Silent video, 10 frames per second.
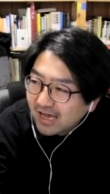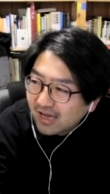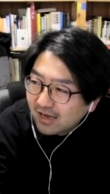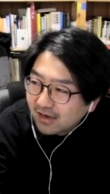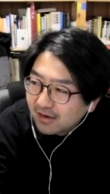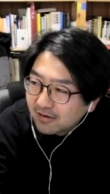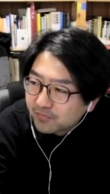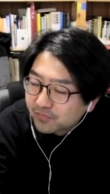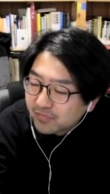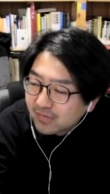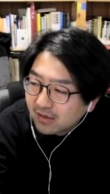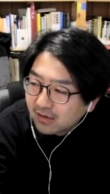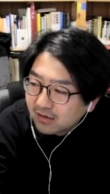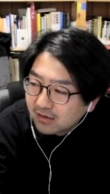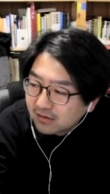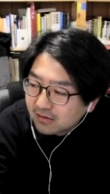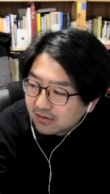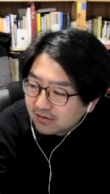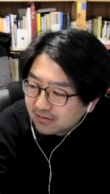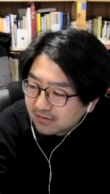uh,
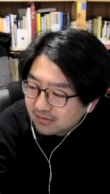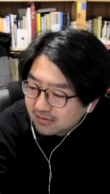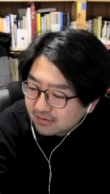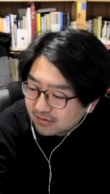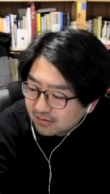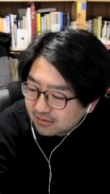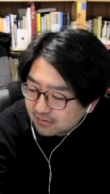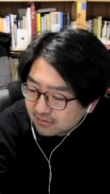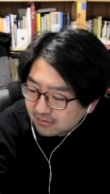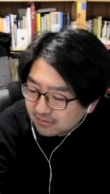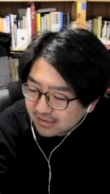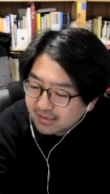uh, like